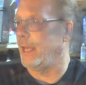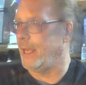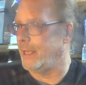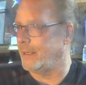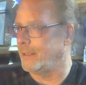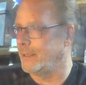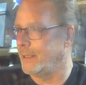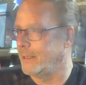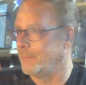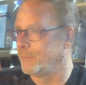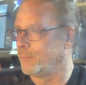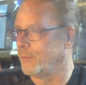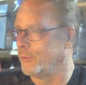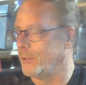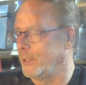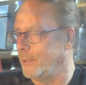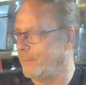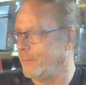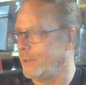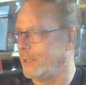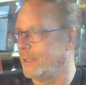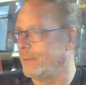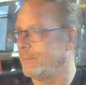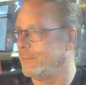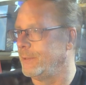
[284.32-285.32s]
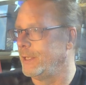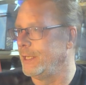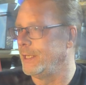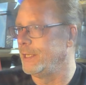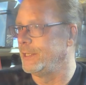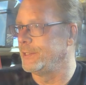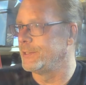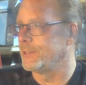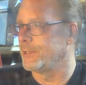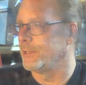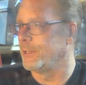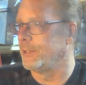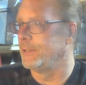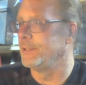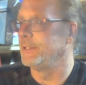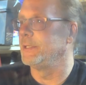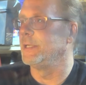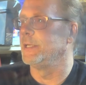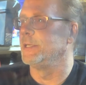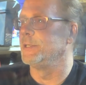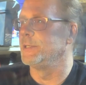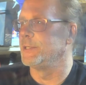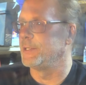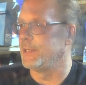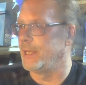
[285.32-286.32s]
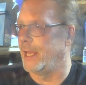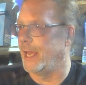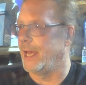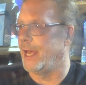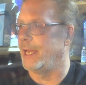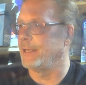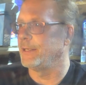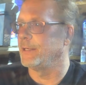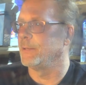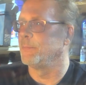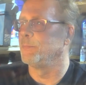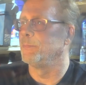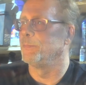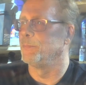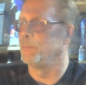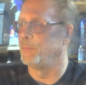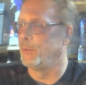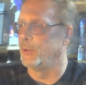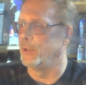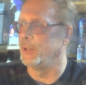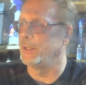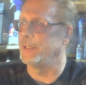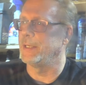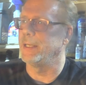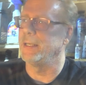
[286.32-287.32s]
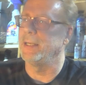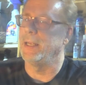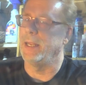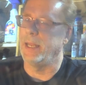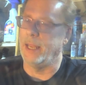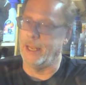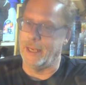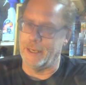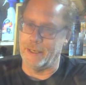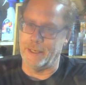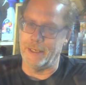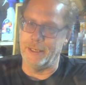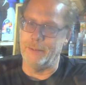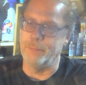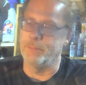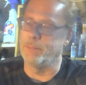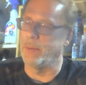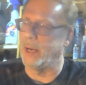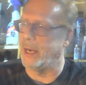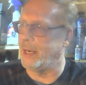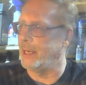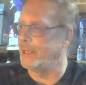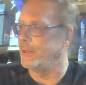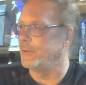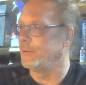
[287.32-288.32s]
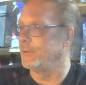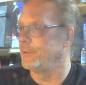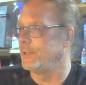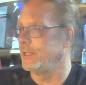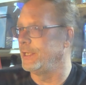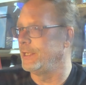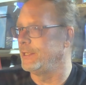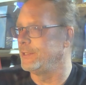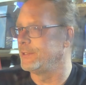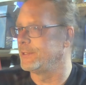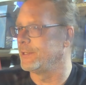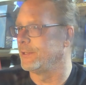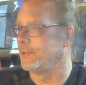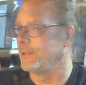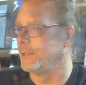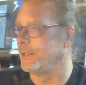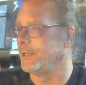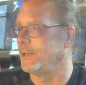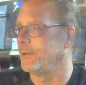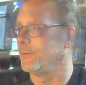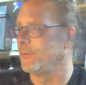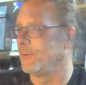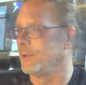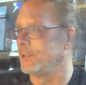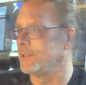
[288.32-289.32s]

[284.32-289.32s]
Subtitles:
that premium diesel does not put any biodiesel in it